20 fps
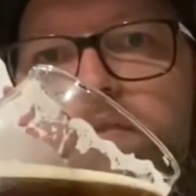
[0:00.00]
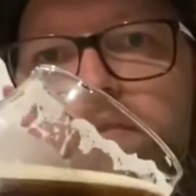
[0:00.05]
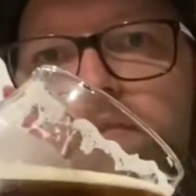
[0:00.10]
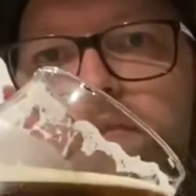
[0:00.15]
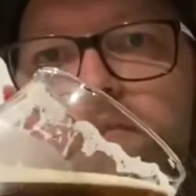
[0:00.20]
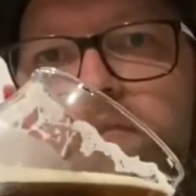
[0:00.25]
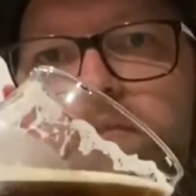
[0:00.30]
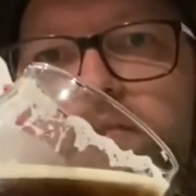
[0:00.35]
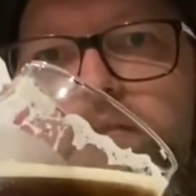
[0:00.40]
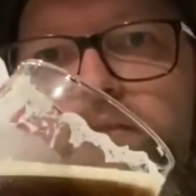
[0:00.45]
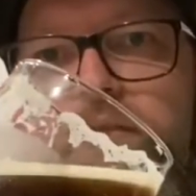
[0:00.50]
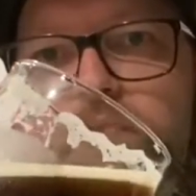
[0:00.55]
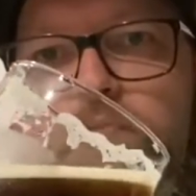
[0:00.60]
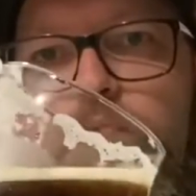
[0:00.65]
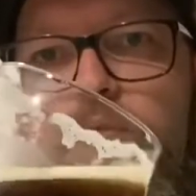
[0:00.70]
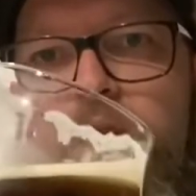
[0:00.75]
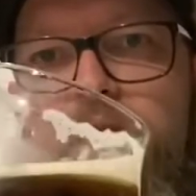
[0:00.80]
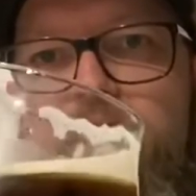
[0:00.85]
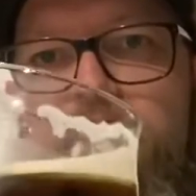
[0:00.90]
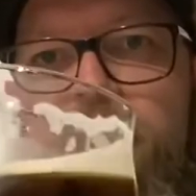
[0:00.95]
deep
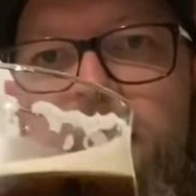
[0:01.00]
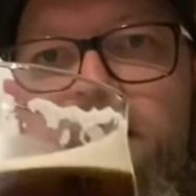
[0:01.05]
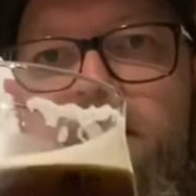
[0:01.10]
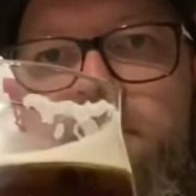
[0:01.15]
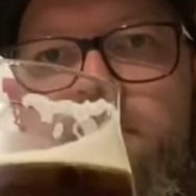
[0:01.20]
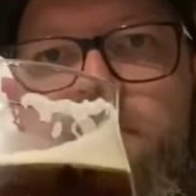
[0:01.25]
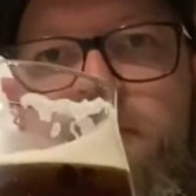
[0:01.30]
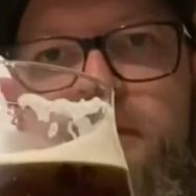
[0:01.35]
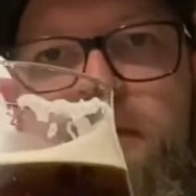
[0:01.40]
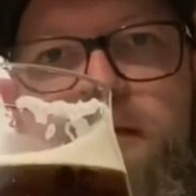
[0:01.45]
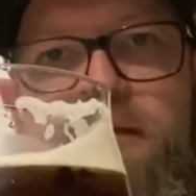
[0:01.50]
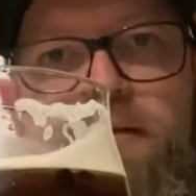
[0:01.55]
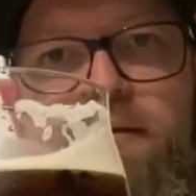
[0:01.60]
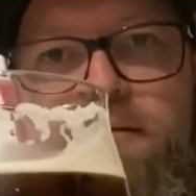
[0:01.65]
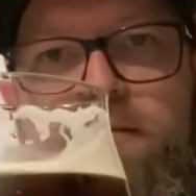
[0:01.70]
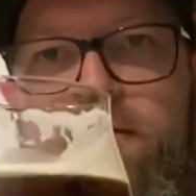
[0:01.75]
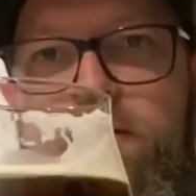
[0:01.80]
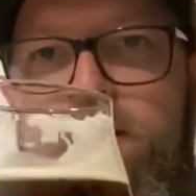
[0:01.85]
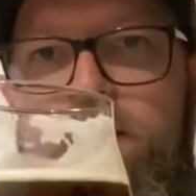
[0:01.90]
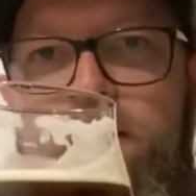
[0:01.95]
red color beer.
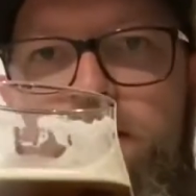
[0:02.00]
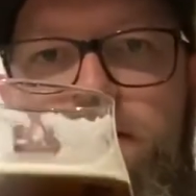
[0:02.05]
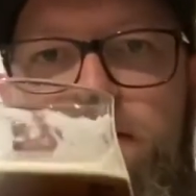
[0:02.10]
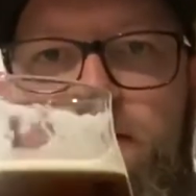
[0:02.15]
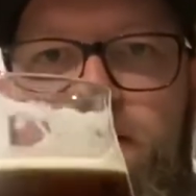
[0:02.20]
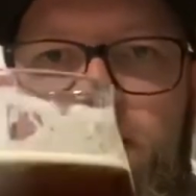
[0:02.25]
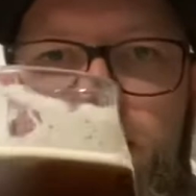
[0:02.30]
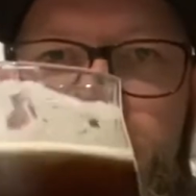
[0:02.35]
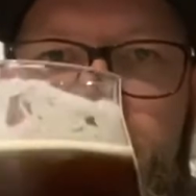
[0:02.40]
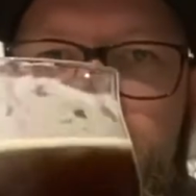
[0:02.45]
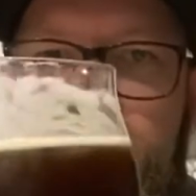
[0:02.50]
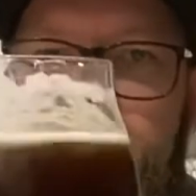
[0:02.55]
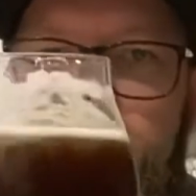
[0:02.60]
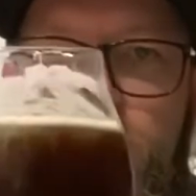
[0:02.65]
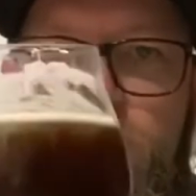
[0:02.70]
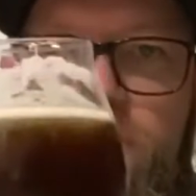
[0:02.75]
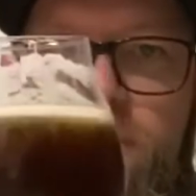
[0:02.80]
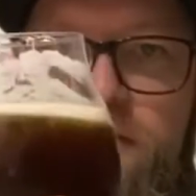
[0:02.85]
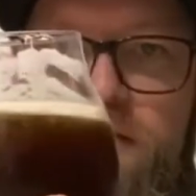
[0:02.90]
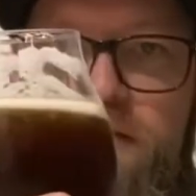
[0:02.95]
I don't know
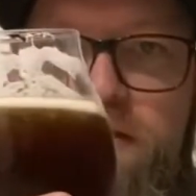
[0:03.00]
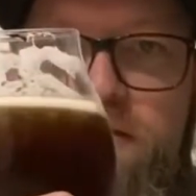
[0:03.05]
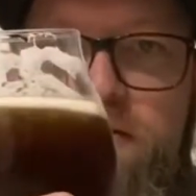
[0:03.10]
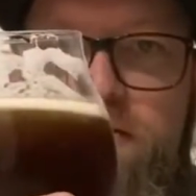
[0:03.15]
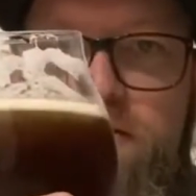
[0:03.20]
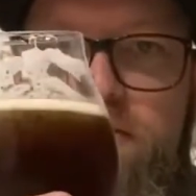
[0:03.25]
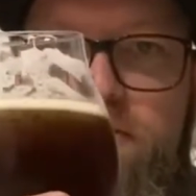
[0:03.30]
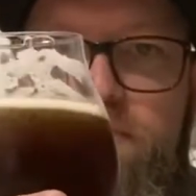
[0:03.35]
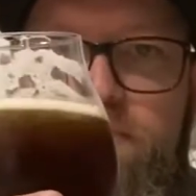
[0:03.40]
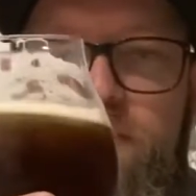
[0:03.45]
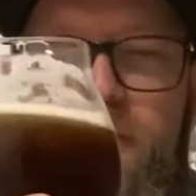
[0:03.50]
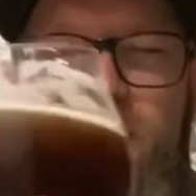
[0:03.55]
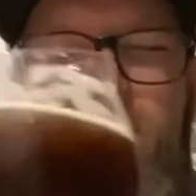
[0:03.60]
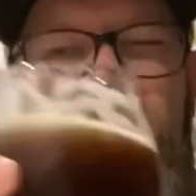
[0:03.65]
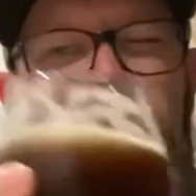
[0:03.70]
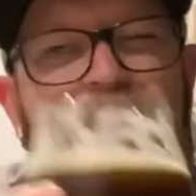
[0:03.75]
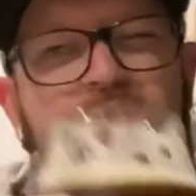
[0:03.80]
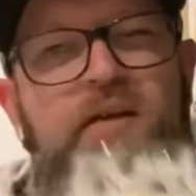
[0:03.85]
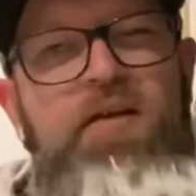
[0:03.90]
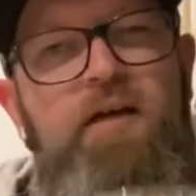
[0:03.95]
what it is, maybe
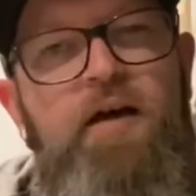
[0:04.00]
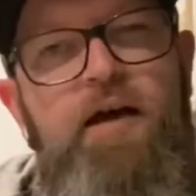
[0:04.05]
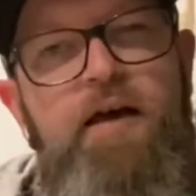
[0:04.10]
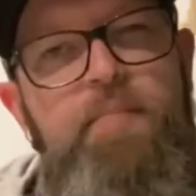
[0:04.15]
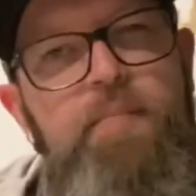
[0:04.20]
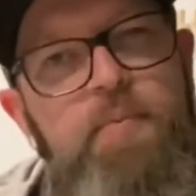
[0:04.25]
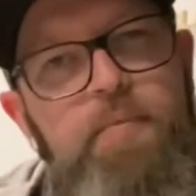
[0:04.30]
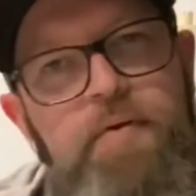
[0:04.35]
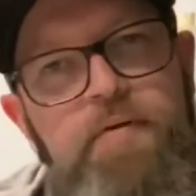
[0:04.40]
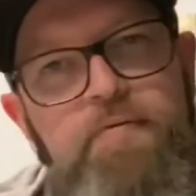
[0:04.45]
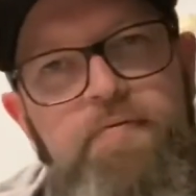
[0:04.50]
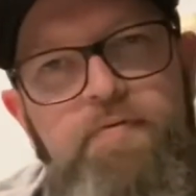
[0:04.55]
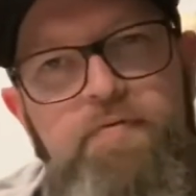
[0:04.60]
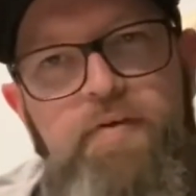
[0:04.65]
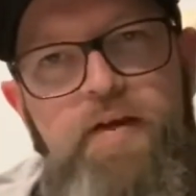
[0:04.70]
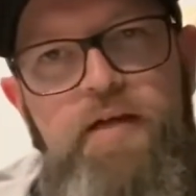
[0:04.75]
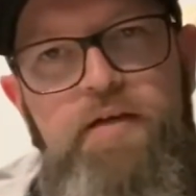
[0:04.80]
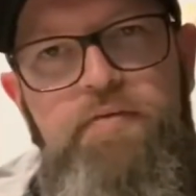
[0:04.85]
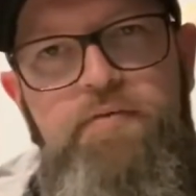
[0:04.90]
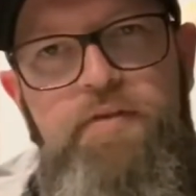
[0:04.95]
because like I am a bit of a
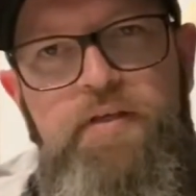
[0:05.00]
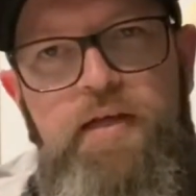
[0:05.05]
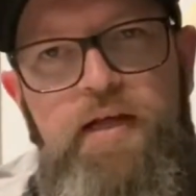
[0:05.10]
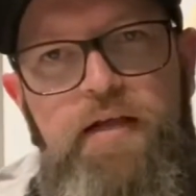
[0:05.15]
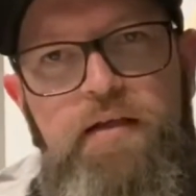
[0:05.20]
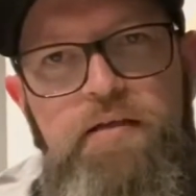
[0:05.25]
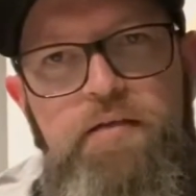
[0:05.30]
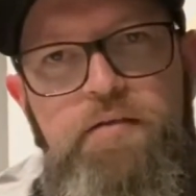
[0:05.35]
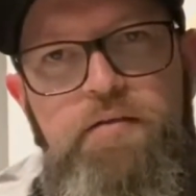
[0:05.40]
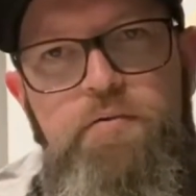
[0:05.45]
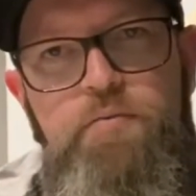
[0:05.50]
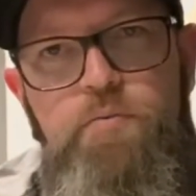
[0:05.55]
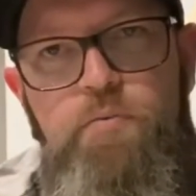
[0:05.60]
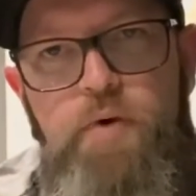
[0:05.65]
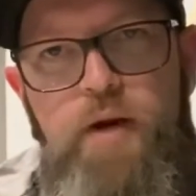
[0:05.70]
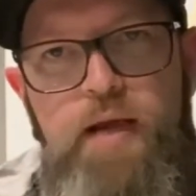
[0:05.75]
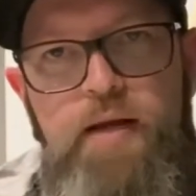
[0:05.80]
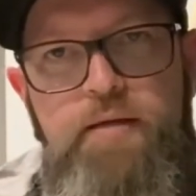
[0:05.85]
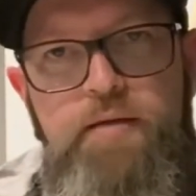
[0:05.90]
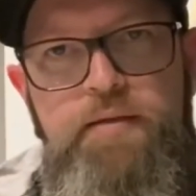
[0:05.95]
fan of the color
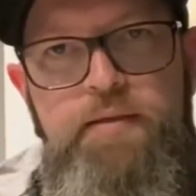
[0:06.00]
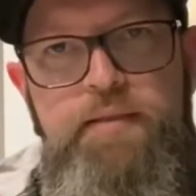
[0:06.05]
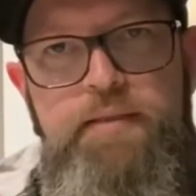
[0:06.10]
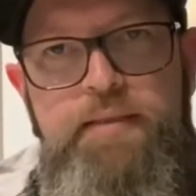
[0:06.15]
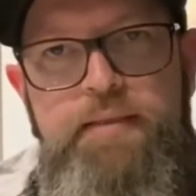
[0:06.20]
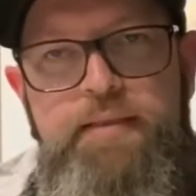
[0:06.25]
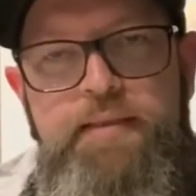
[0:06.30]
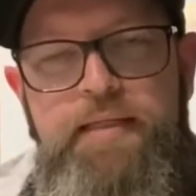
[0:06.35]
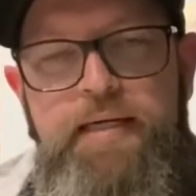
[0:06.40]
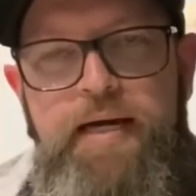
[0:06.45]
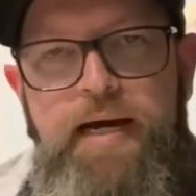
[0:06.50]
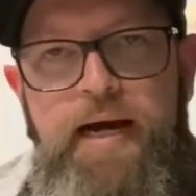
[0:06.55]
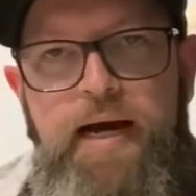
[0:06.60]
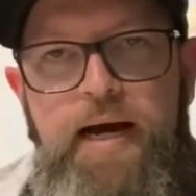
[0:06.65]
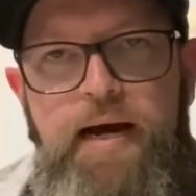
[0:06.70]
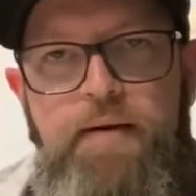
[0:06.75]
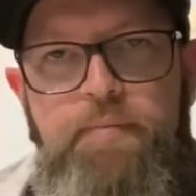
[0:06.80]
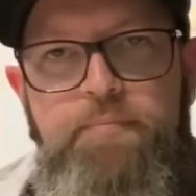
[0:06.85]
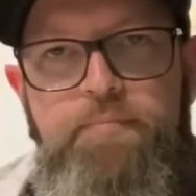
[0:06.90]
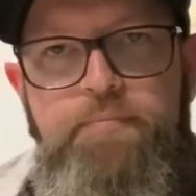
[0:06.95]
red,
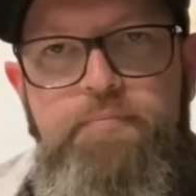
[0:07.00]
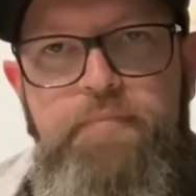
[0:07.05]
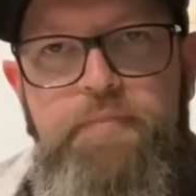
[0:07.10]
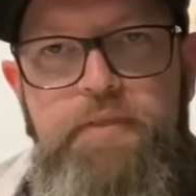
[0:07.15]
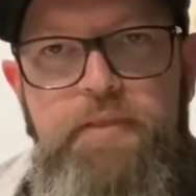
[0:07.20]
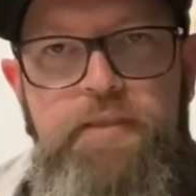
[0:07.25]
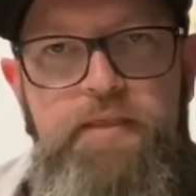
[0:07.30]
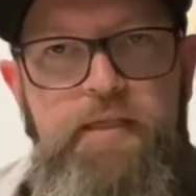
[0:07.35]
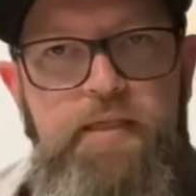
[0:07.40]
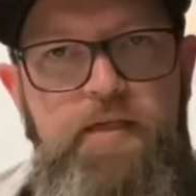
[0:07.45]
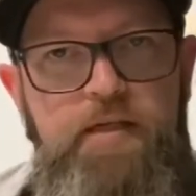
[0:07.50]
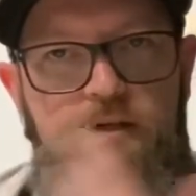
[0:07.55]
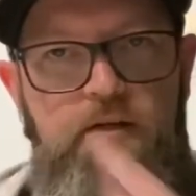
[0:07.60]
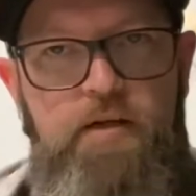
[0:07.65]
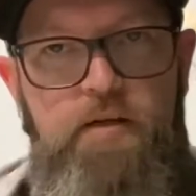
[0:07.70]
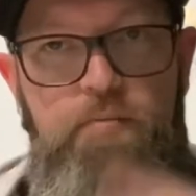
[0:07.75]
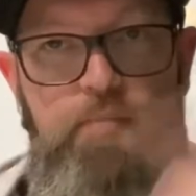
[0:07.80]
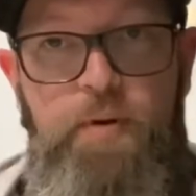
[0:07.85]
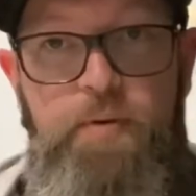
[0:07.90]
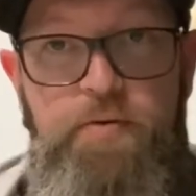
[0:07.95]
clearly not at the
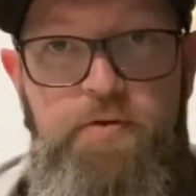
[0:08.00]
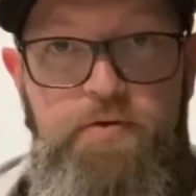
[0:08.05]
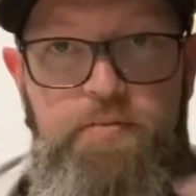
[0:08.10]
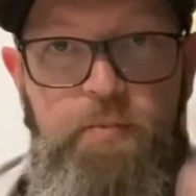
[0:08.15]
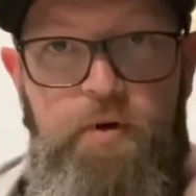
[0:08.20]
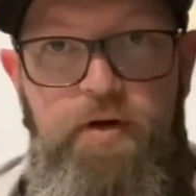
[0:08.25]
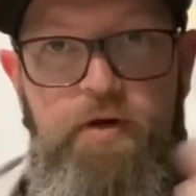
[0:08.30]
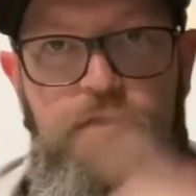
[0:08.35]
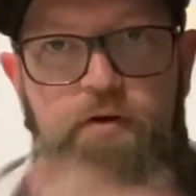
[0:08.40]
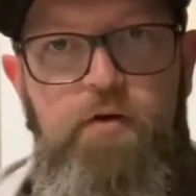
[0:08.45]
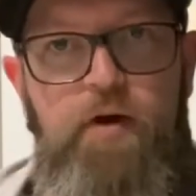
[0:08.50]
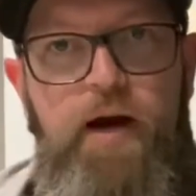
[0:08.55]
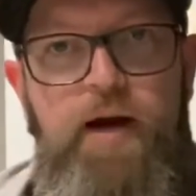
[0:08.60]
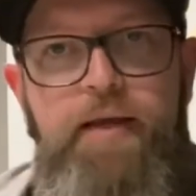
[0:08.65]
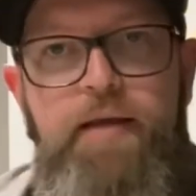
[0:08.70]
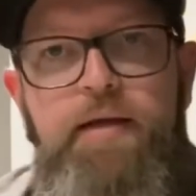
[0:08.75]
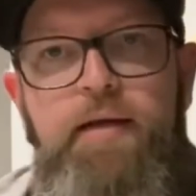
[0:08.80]
moment because I'm wearing grey,